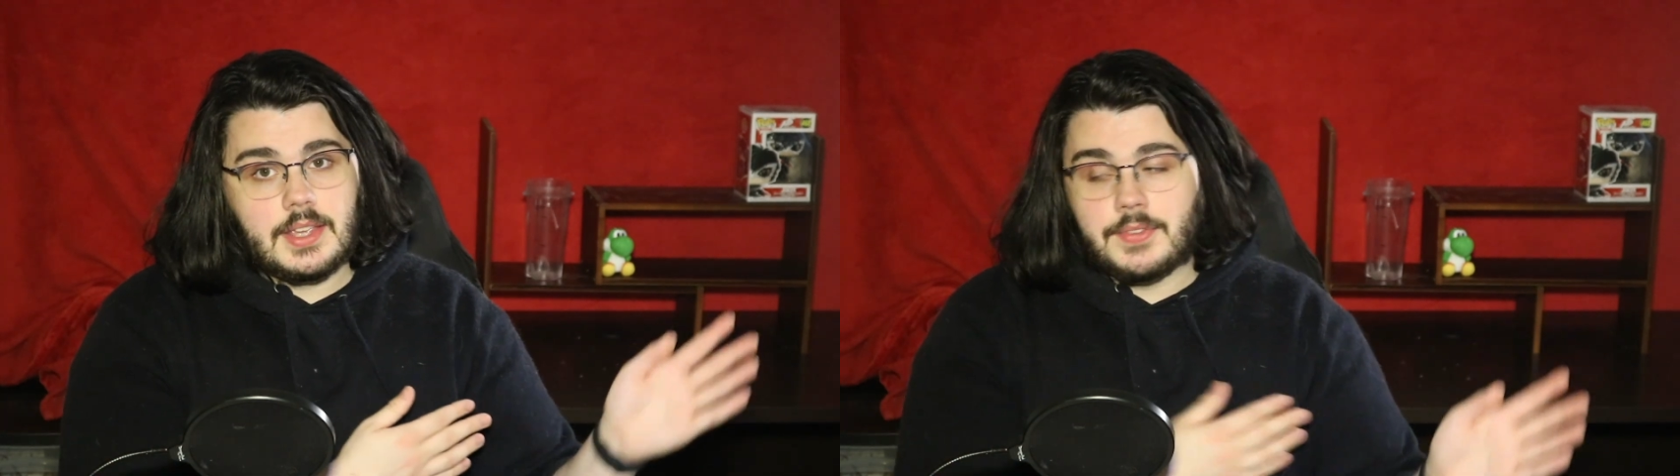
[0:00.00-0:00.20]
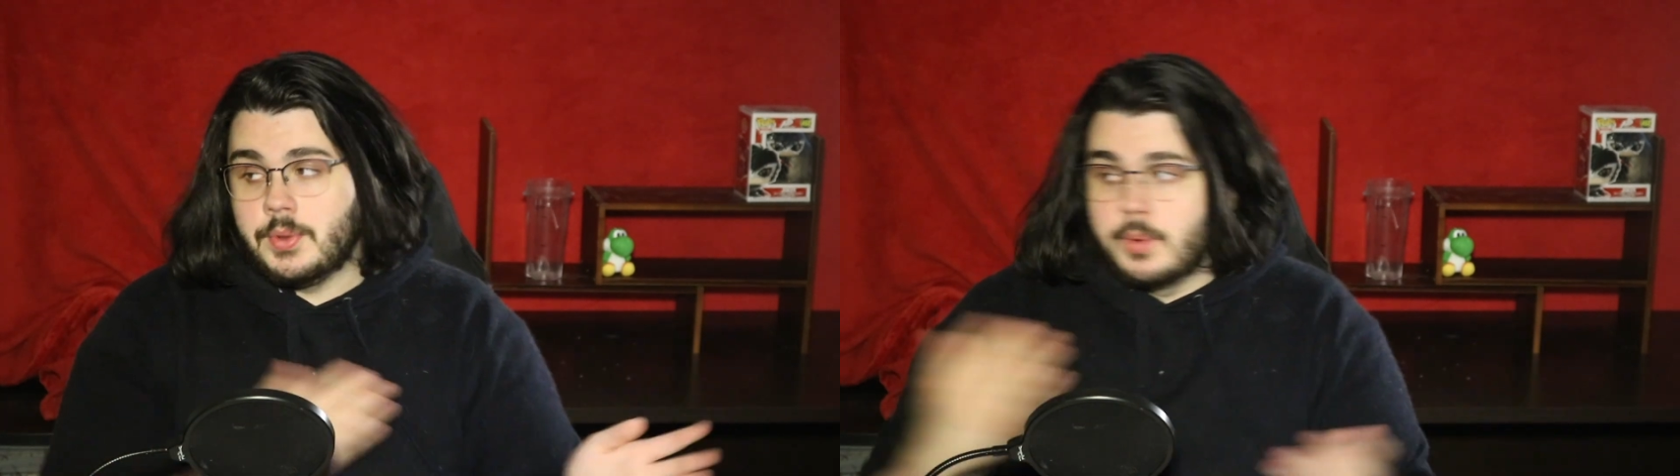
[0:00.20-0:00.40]

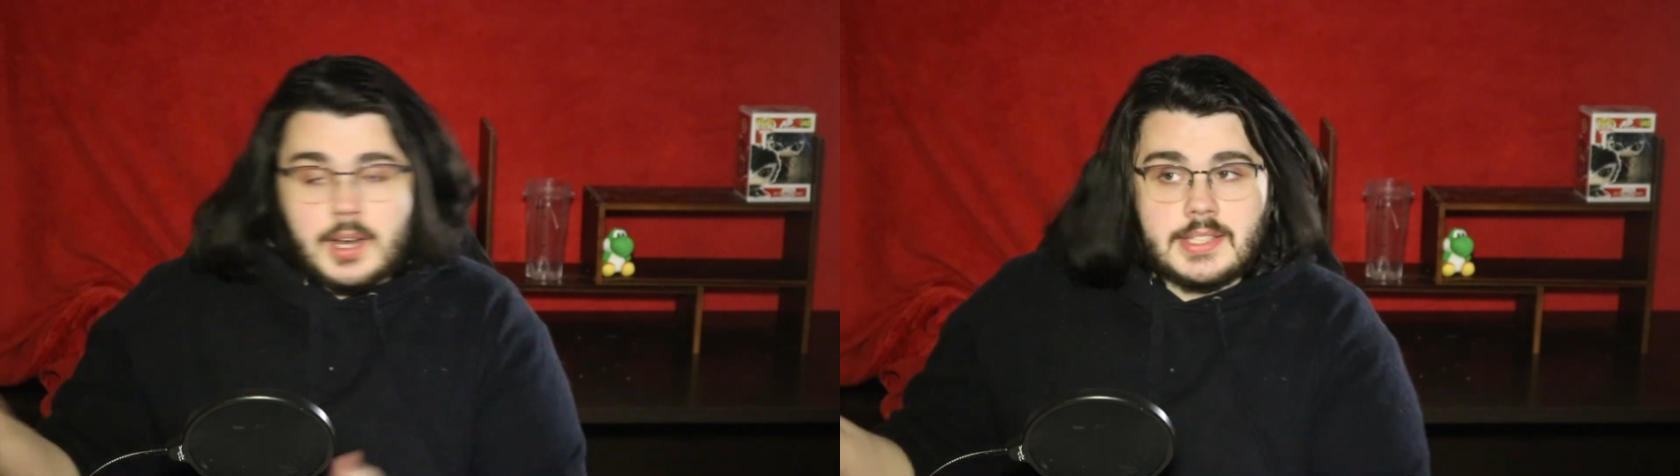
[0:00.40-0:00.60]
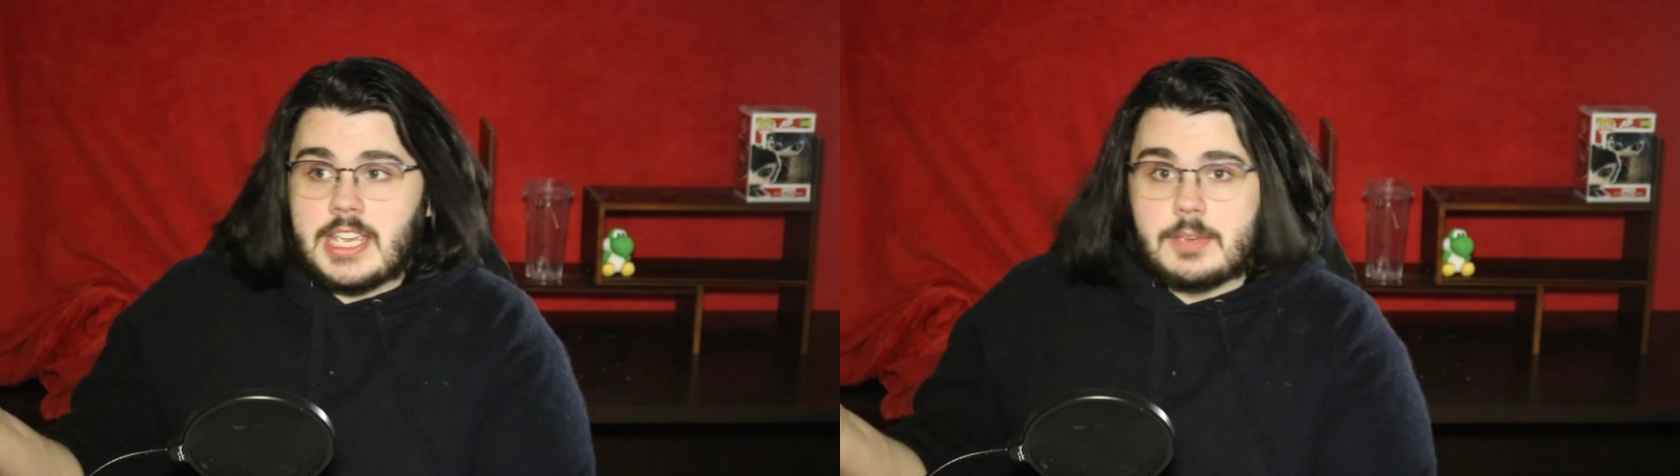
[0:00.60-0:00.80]
If you
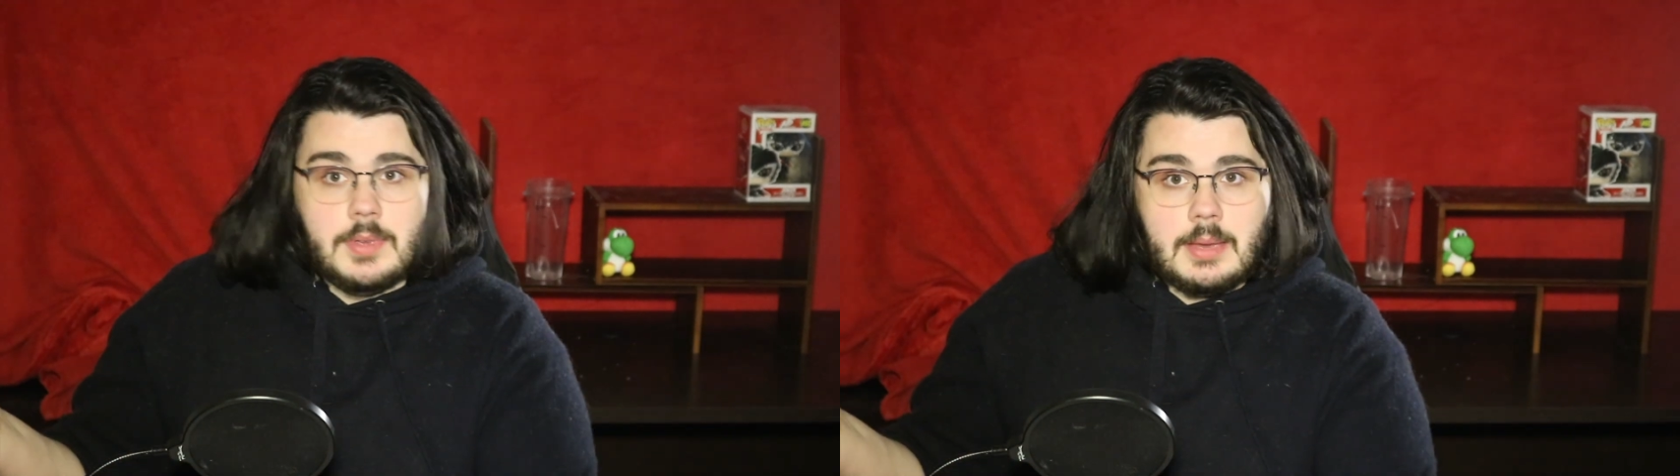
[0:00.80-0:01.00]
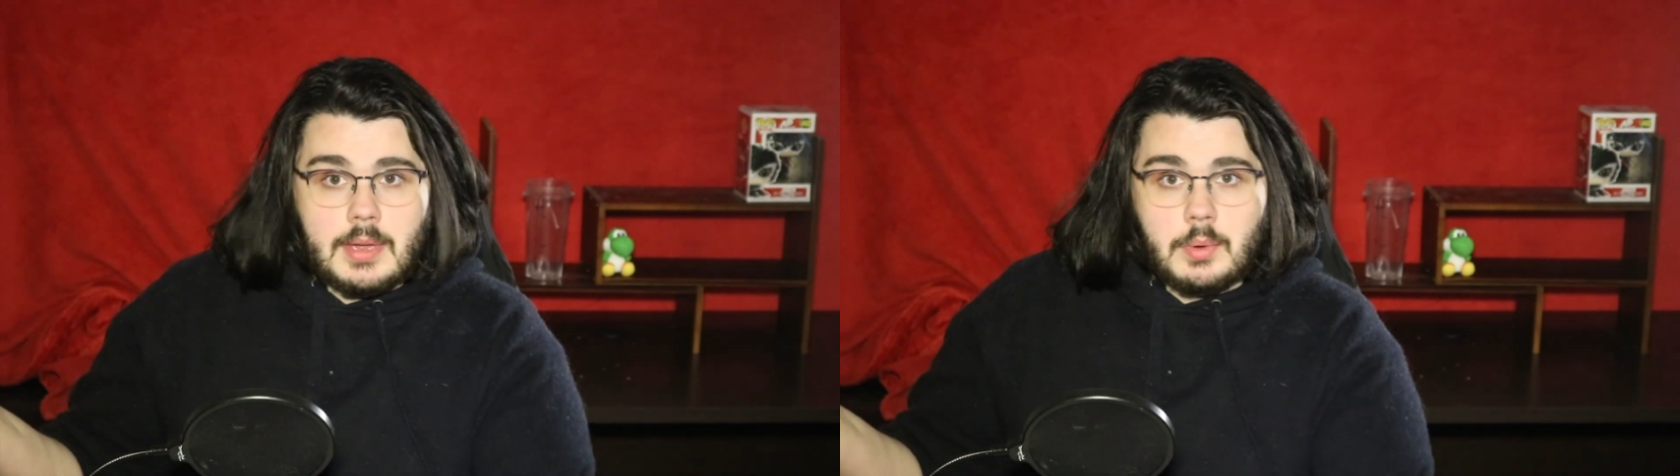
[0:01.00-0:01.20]
want to take
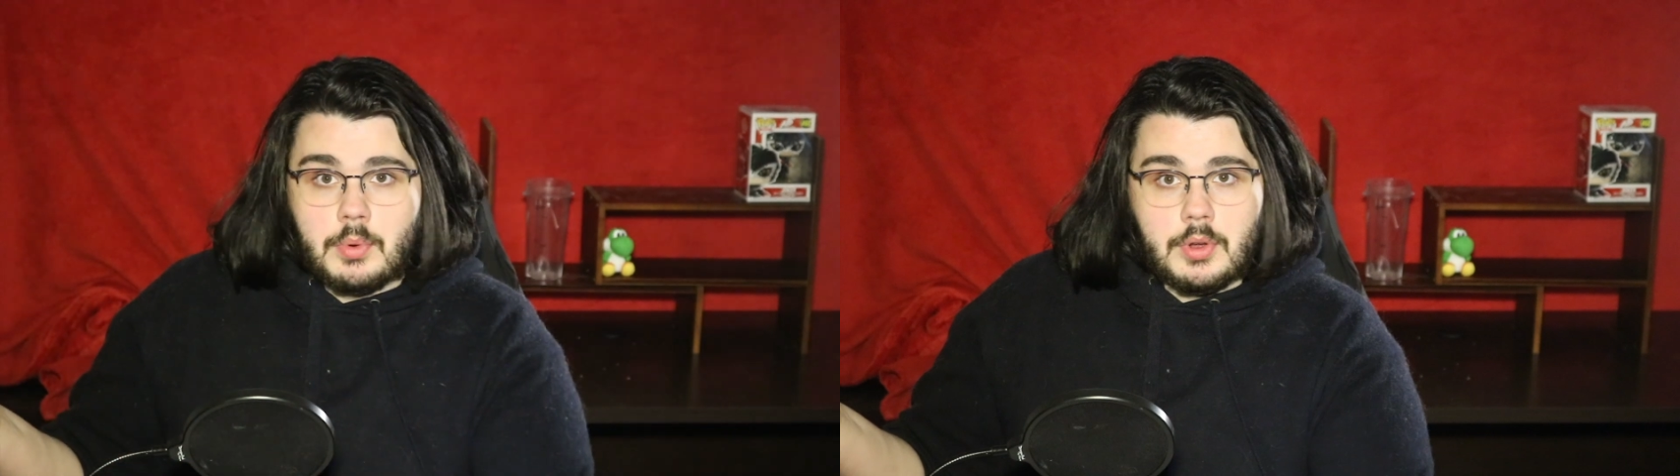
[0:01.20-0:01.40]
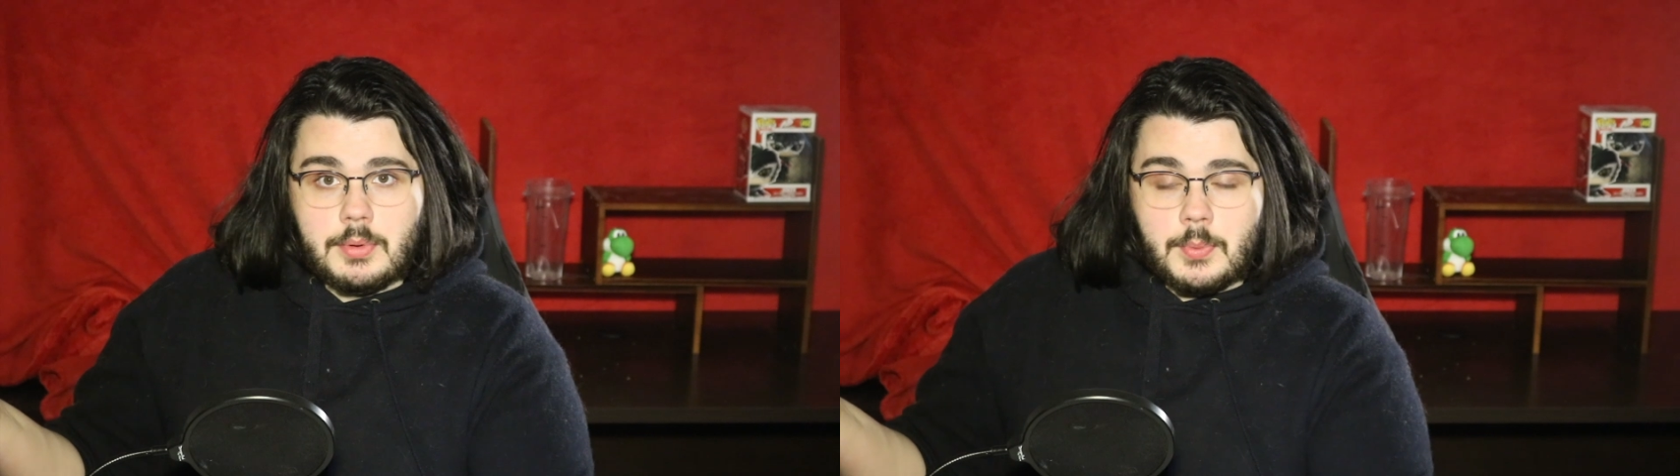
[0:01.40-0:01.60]
me at my
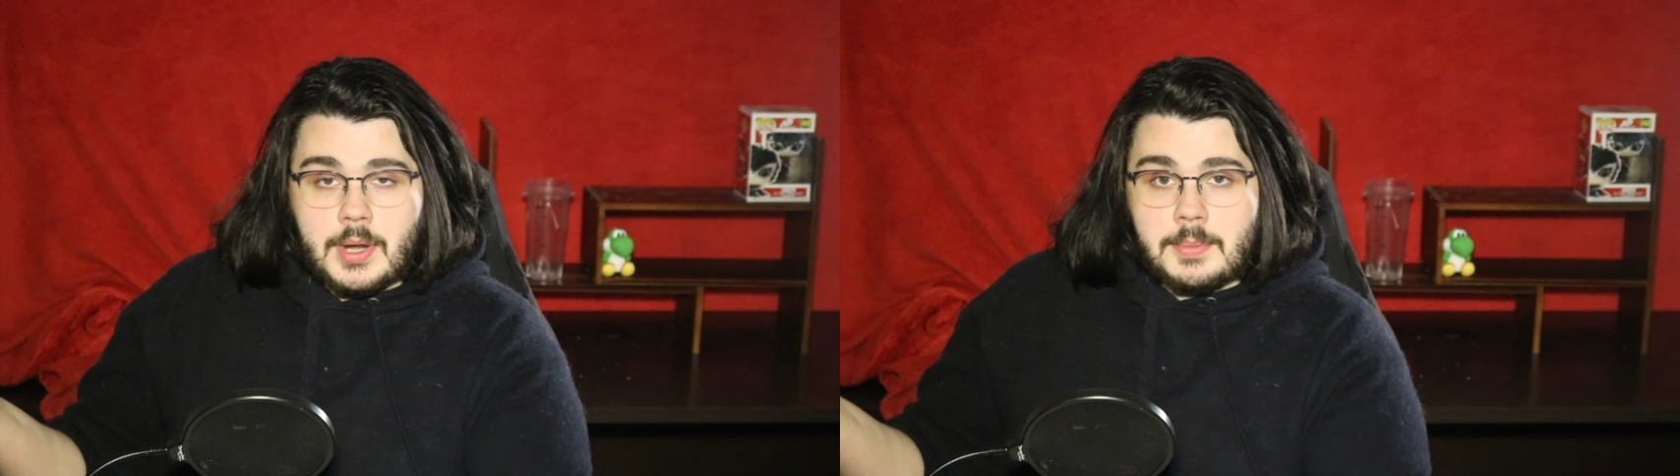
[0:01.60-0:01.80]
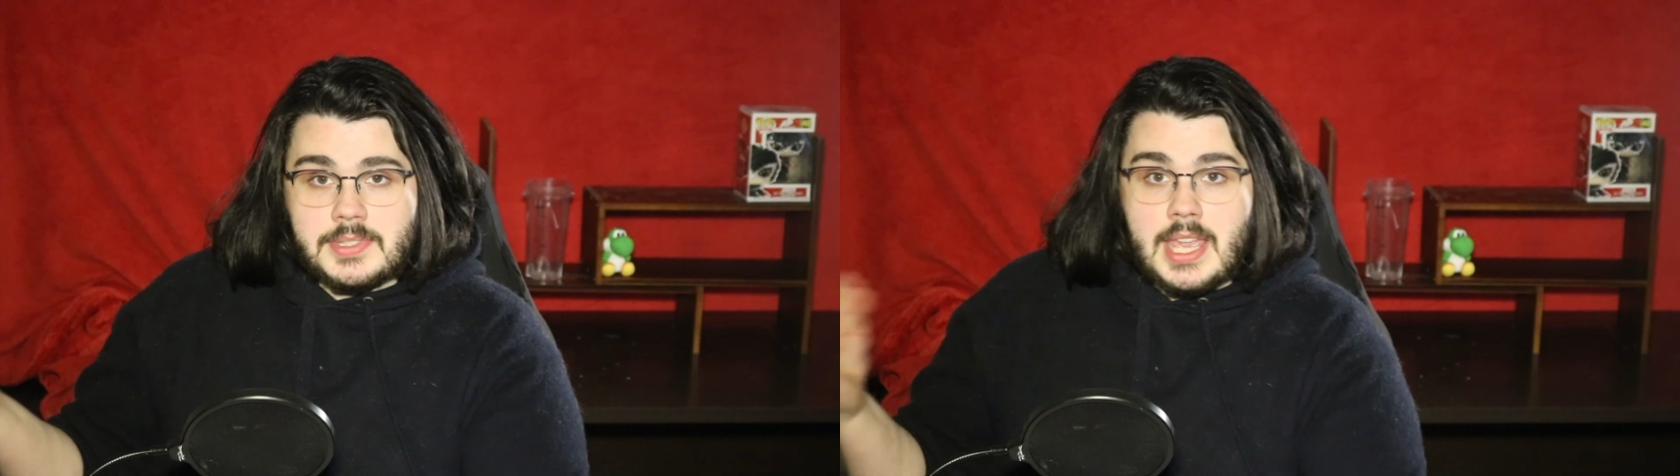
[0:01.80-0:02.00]
word with
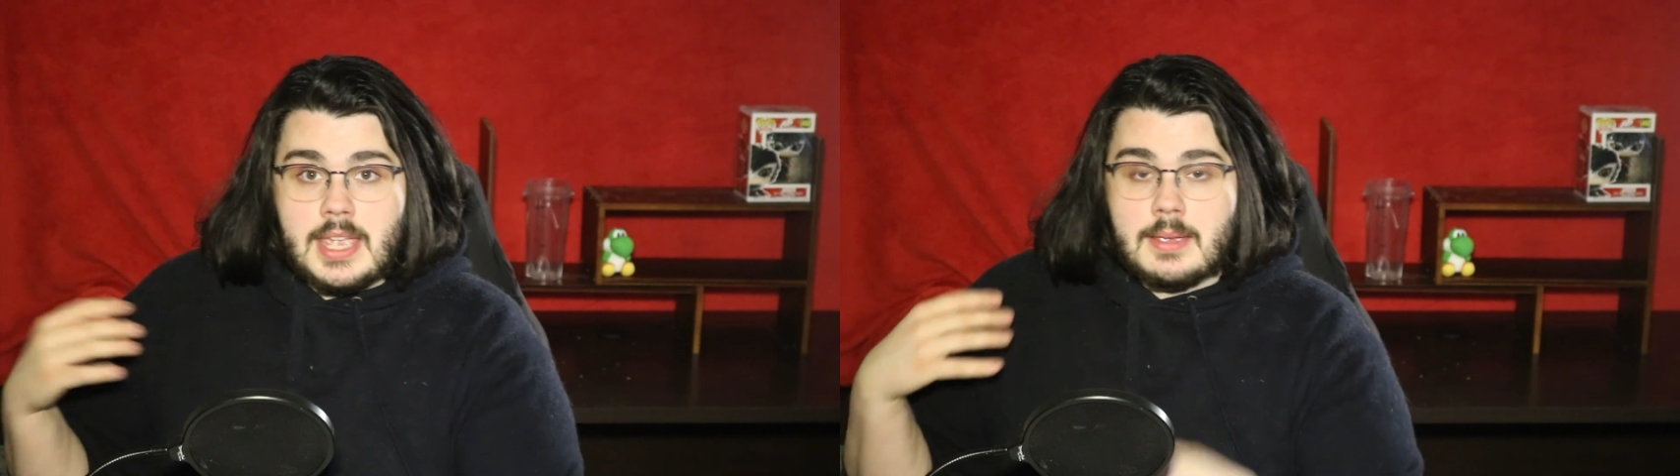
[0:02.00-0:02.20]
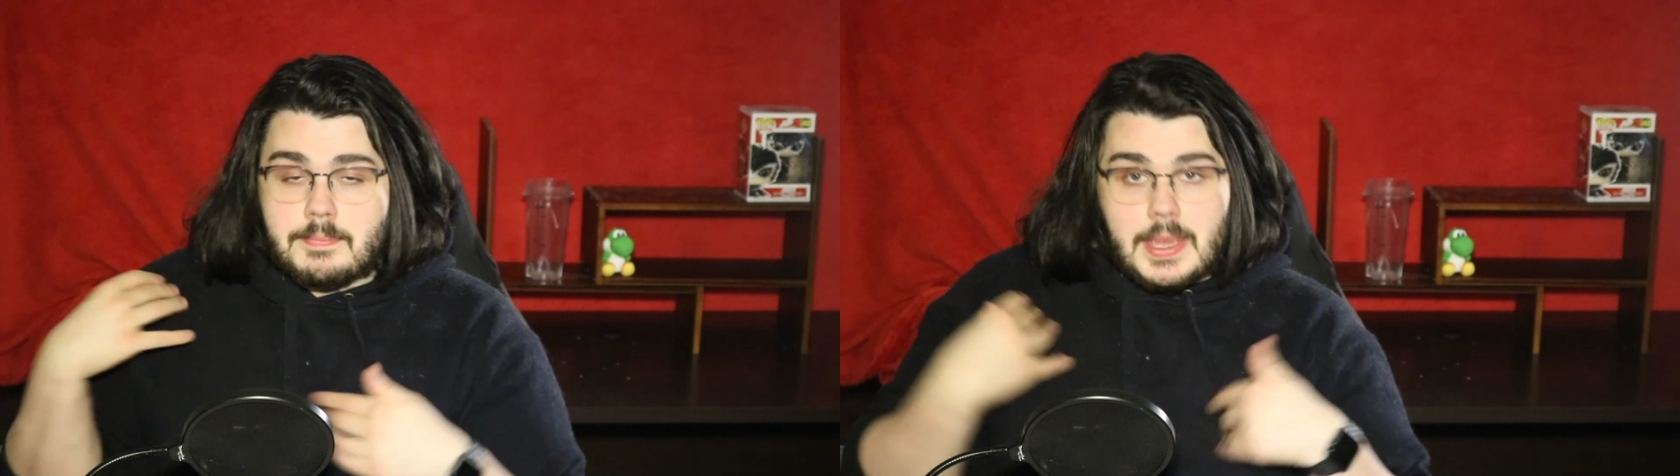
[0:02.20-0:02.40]
what I'm saying